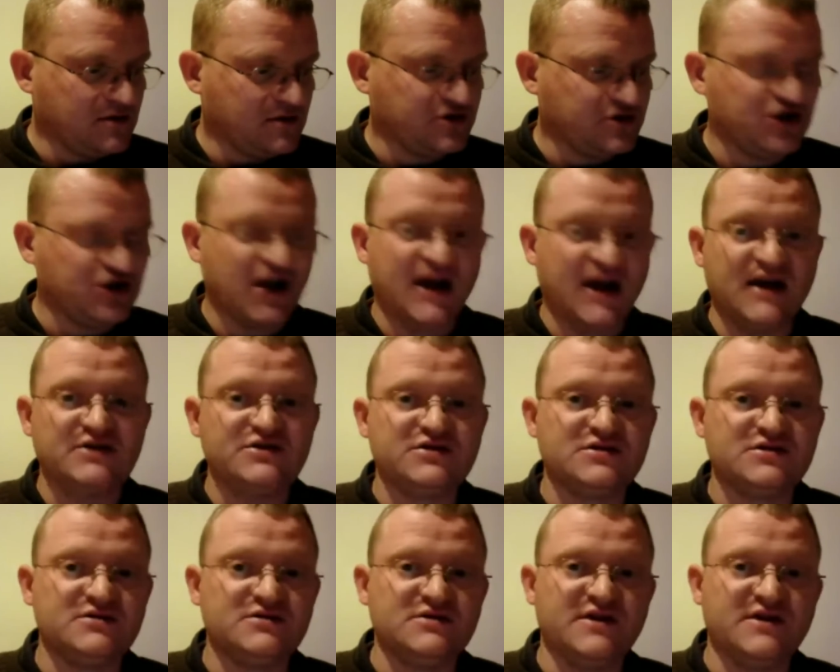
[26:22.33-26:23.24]

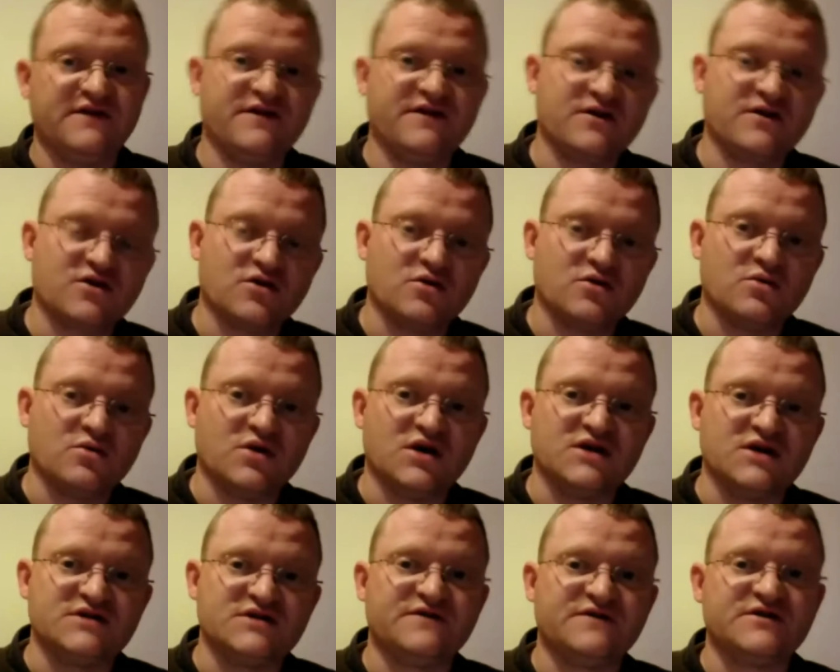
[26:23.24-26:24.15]
Change difficult
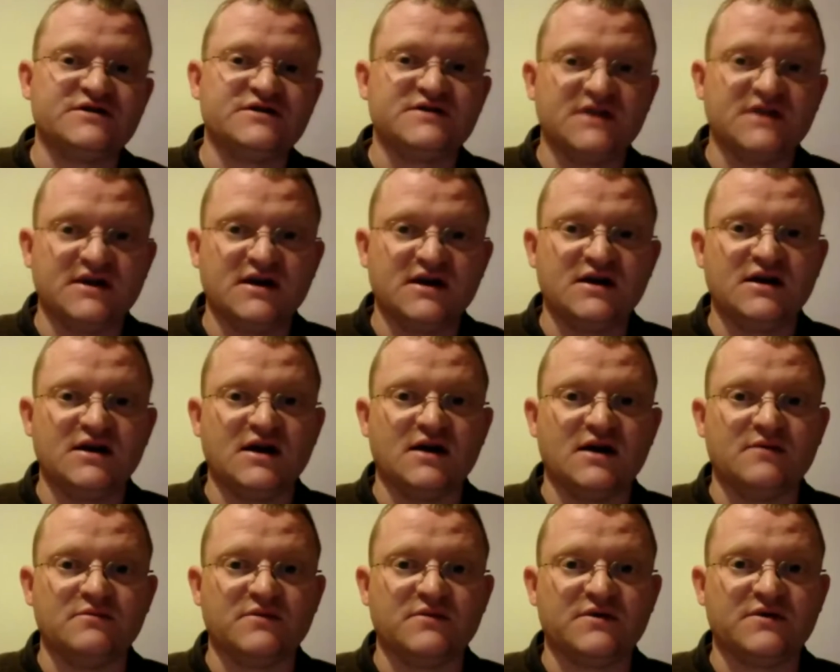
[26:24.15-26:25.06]
words for
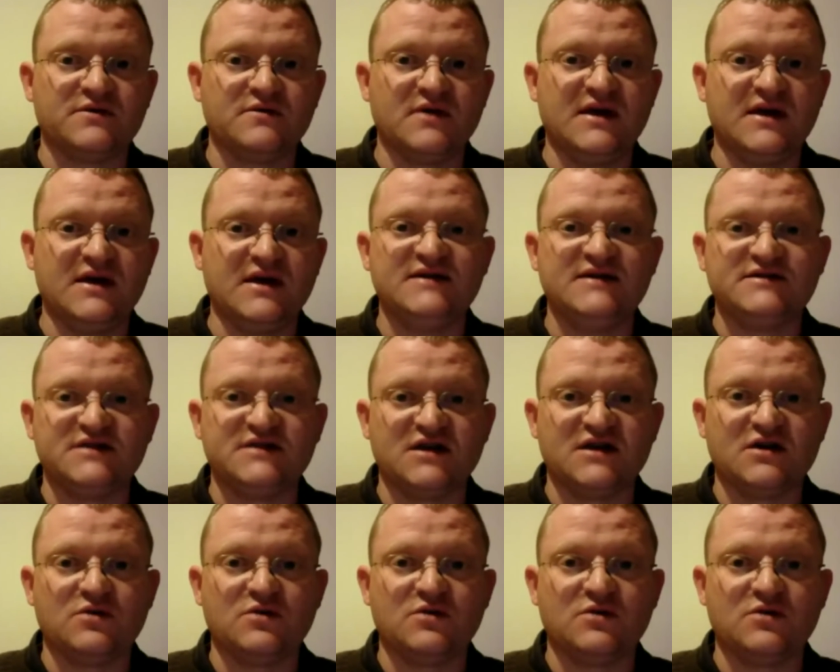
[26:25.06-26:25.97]
synonyms,
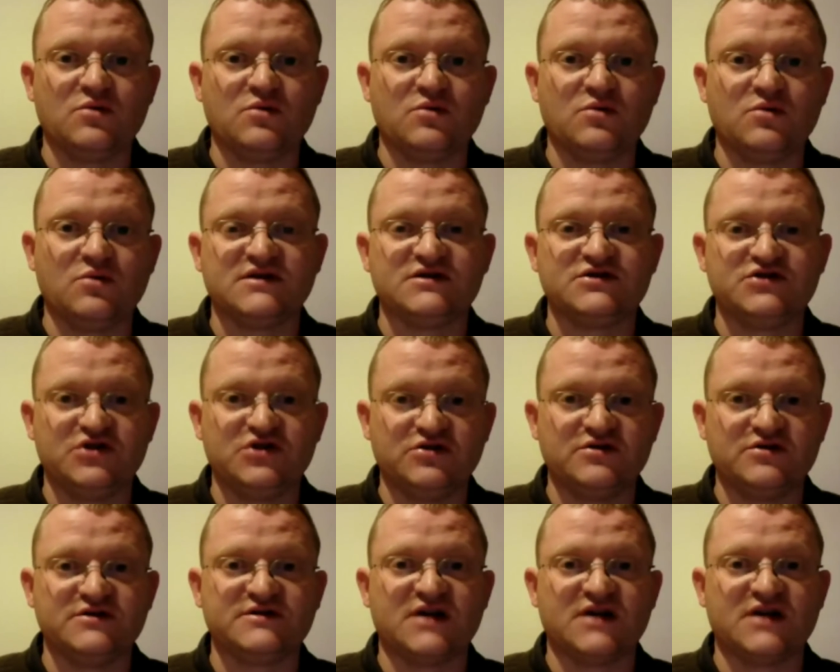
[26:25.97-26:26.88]
easier words that
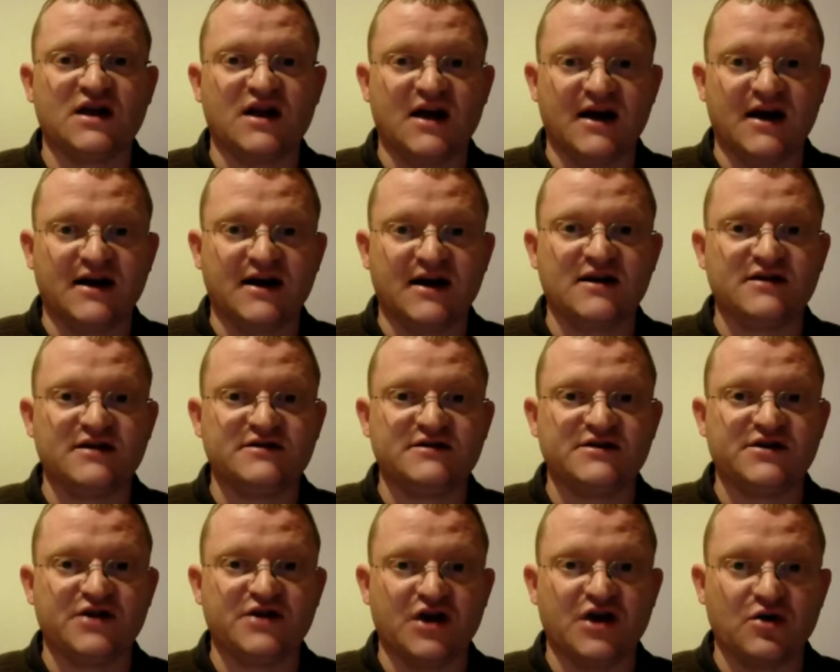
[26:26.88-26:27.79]
students are likely
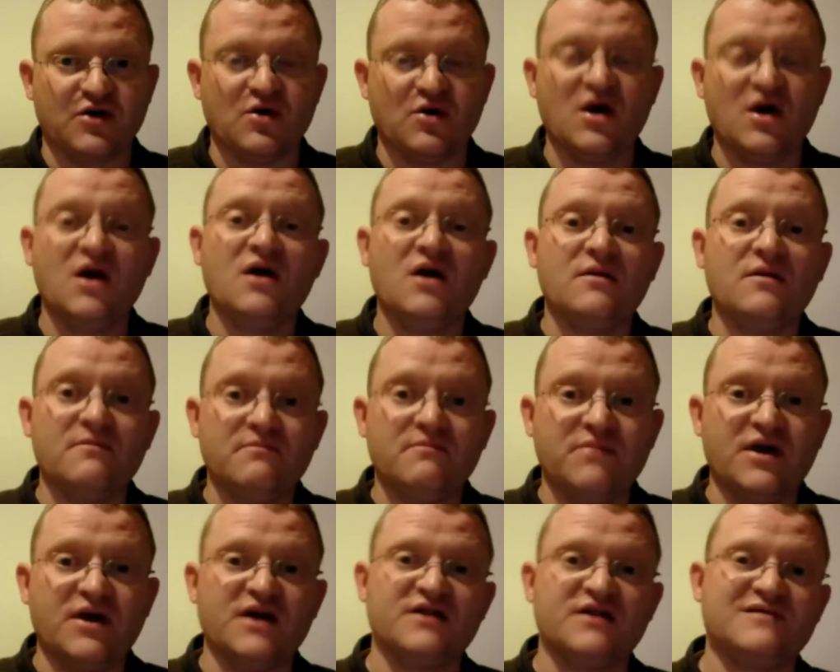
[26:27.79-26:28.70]
to know.
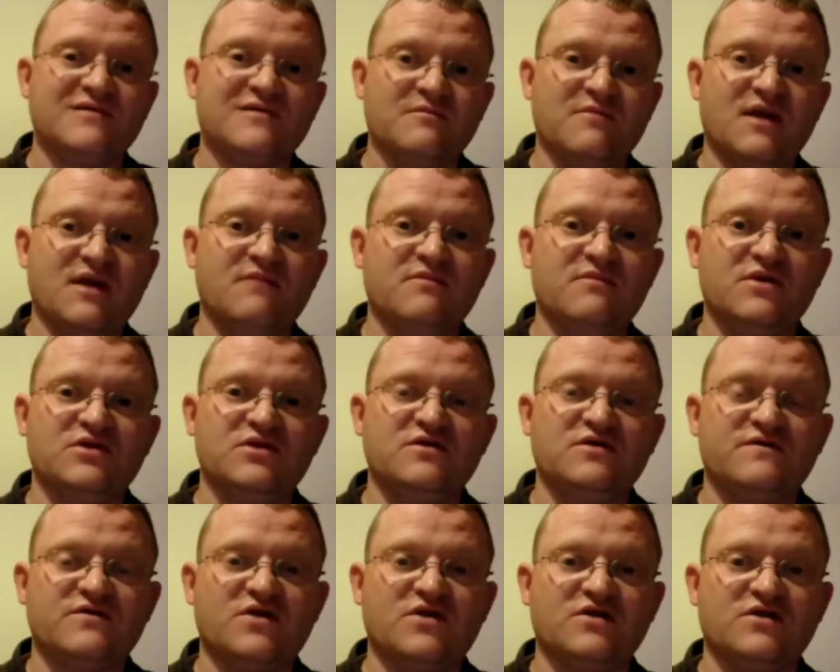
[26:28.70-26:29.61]
But remember,
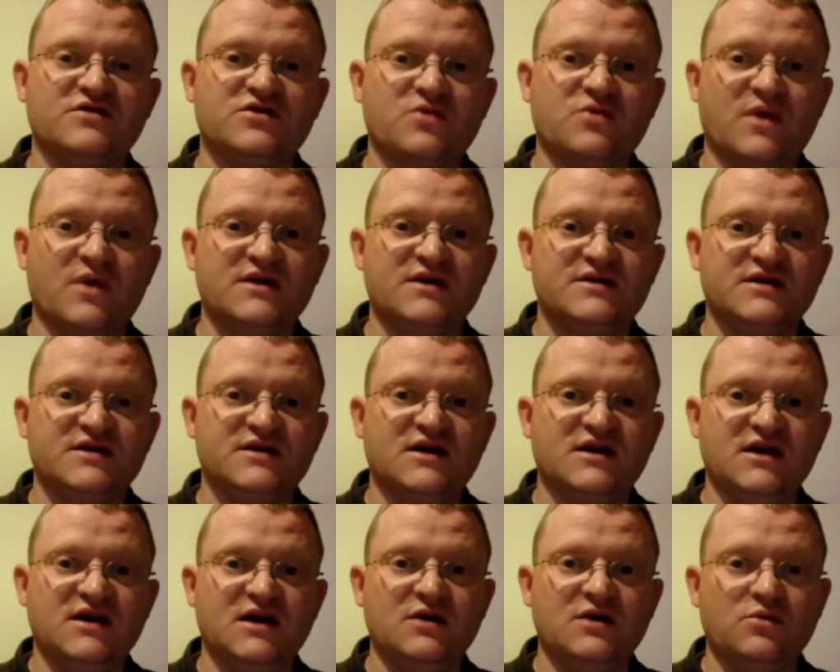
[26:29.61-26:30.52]
you've got
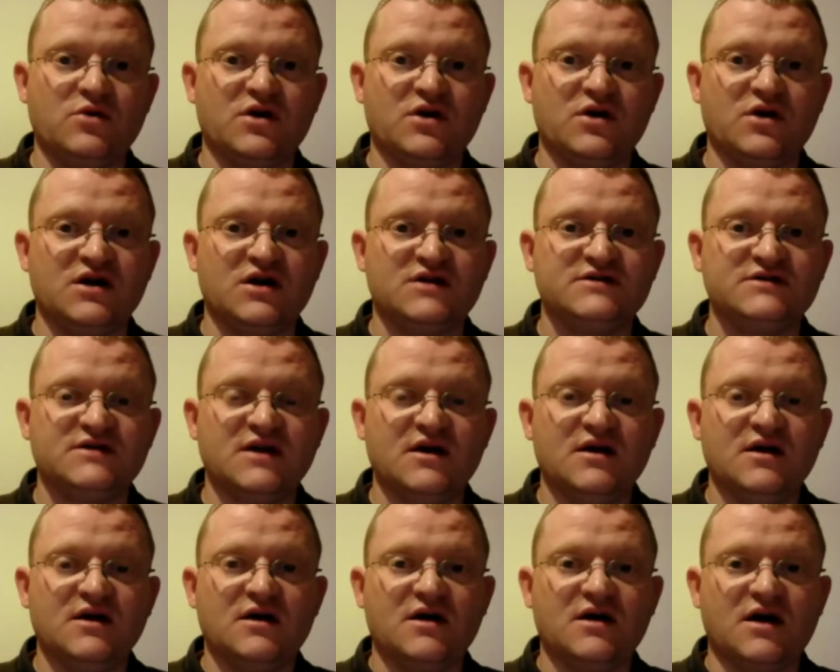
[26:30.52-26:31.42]
20 keywords,
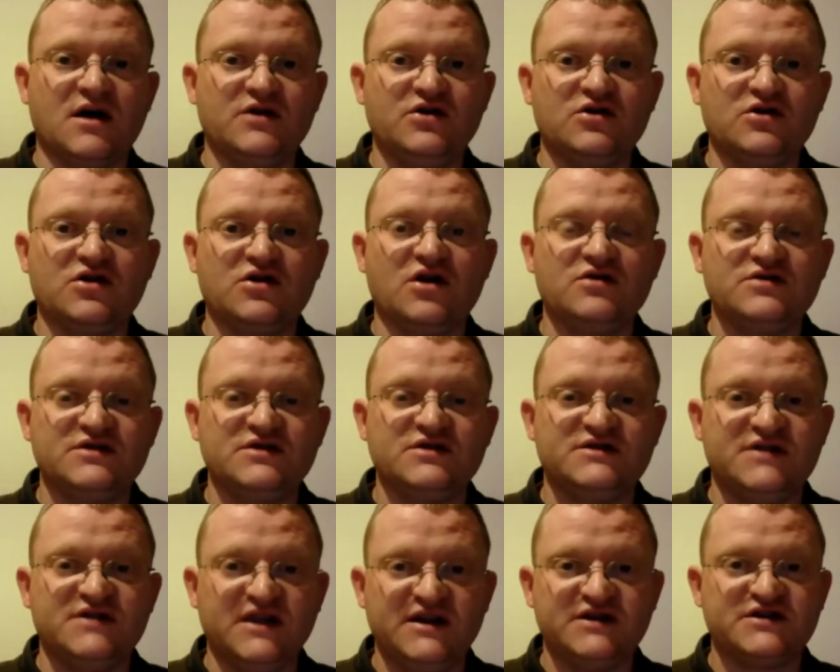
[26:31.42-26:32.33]
and you're going
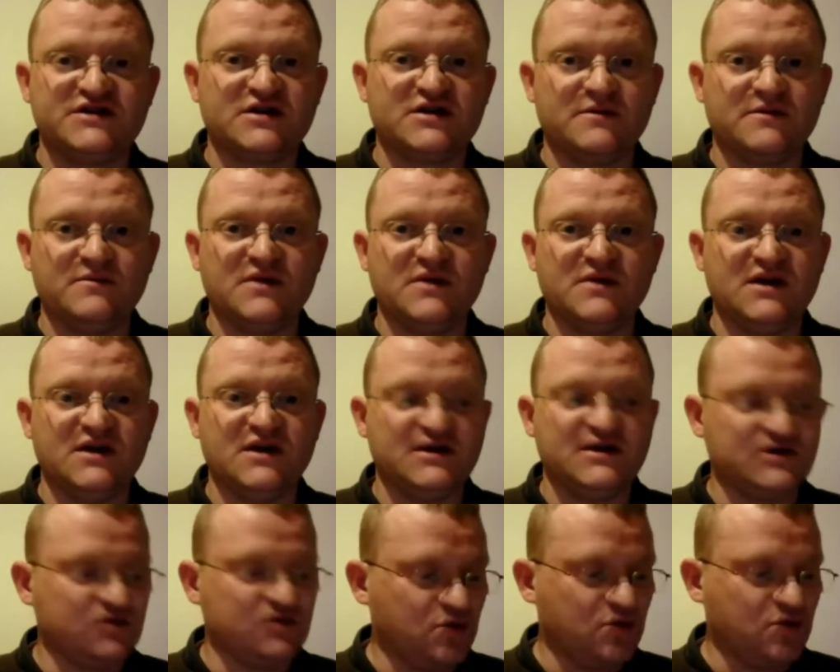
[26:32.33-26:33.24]
to teach them
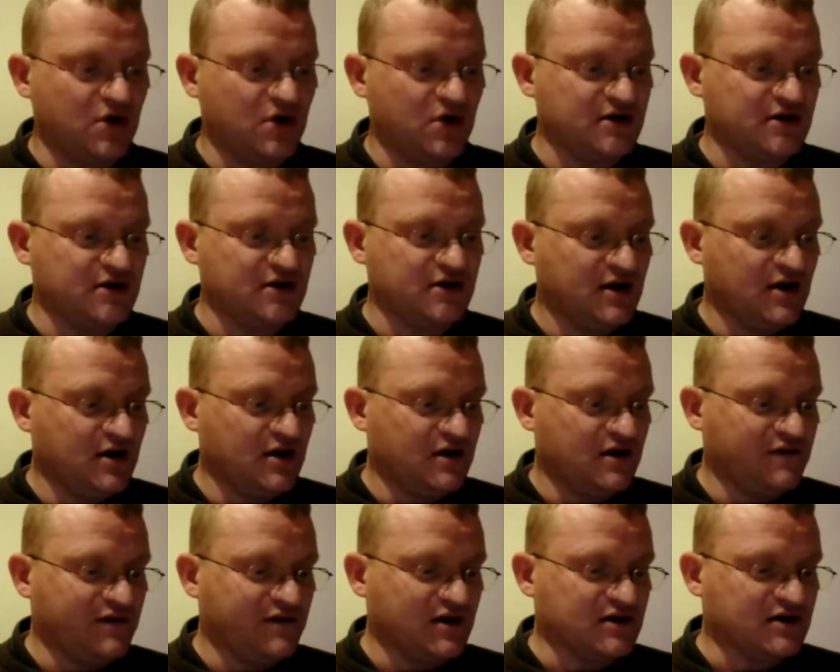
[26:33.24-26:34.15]
these words.
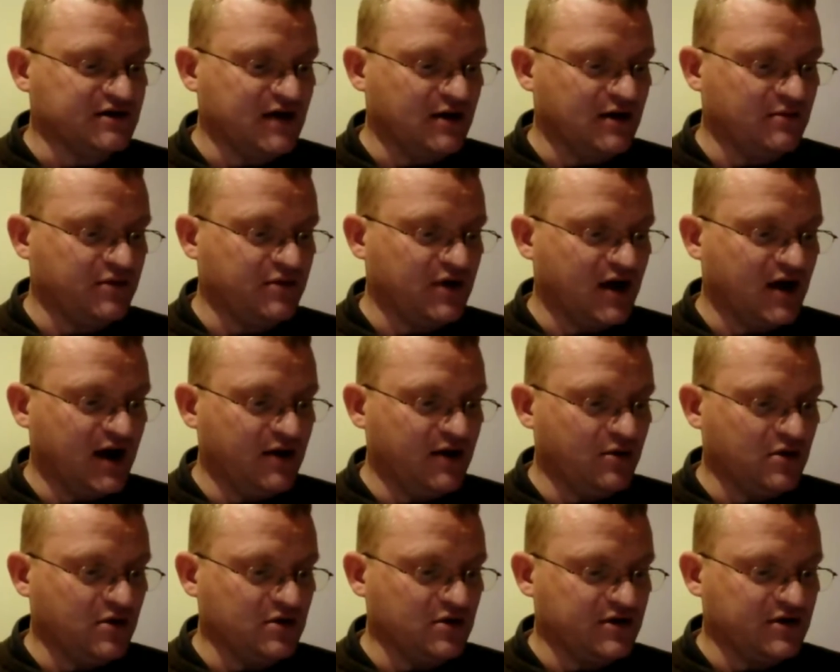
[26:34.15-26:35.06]
For example,
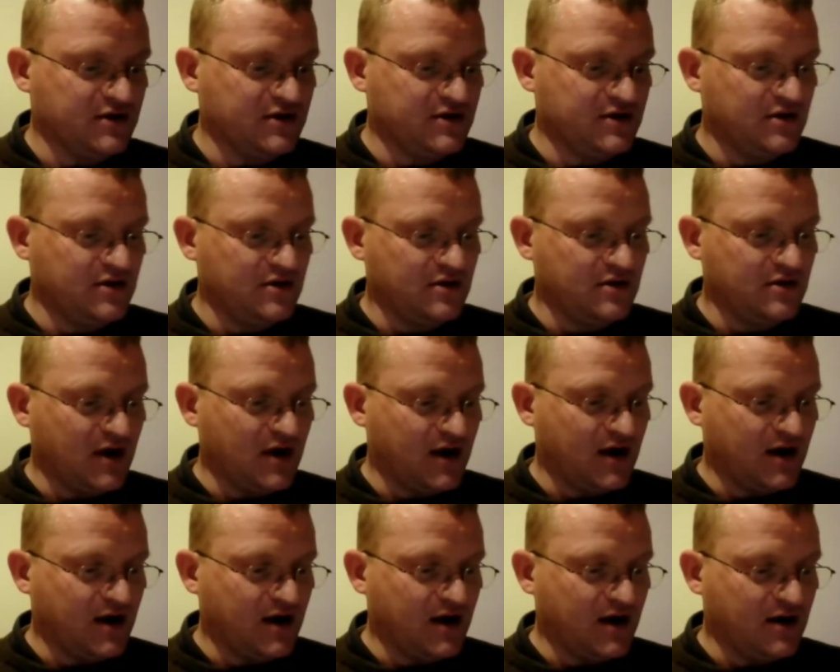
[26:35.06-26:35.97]
I
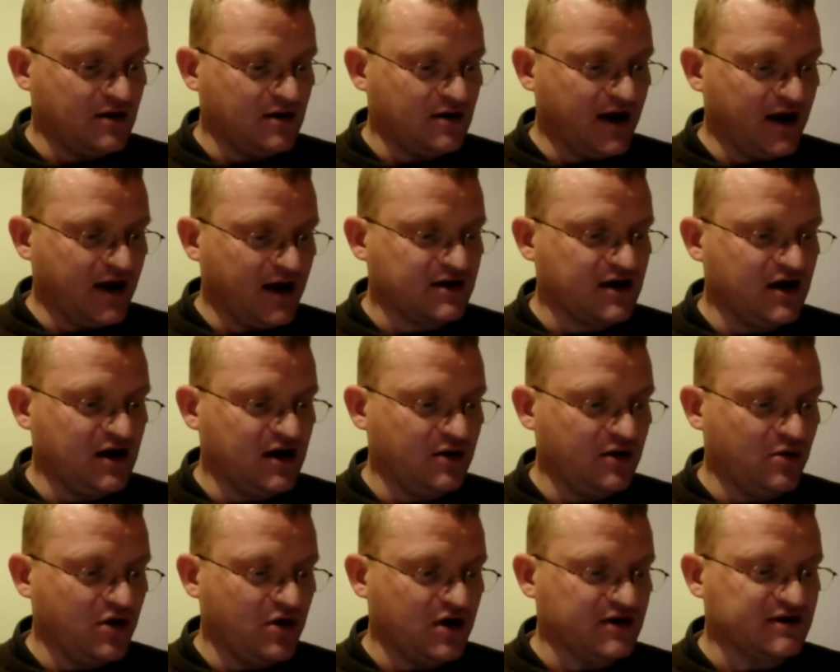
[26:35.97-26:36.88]
had
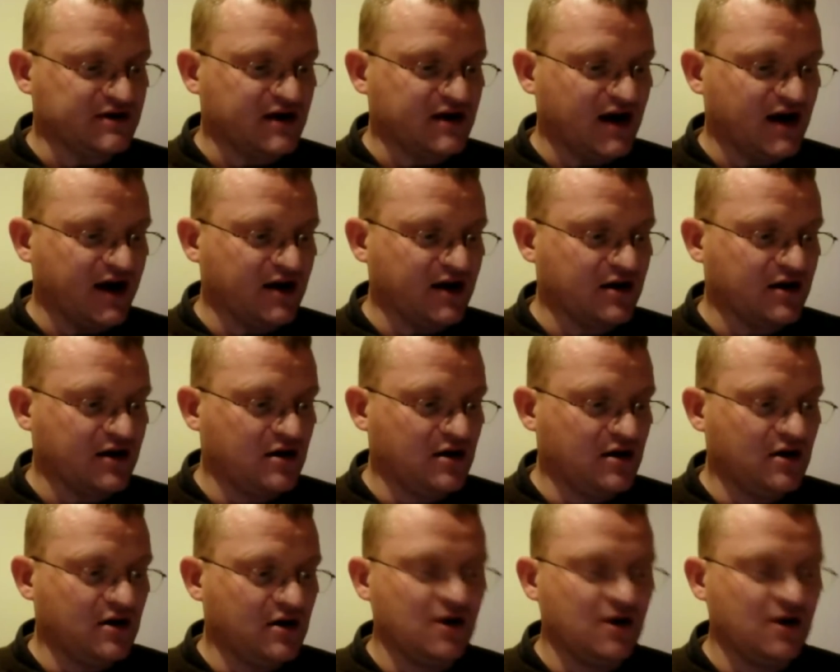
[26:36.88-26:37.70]
keywords like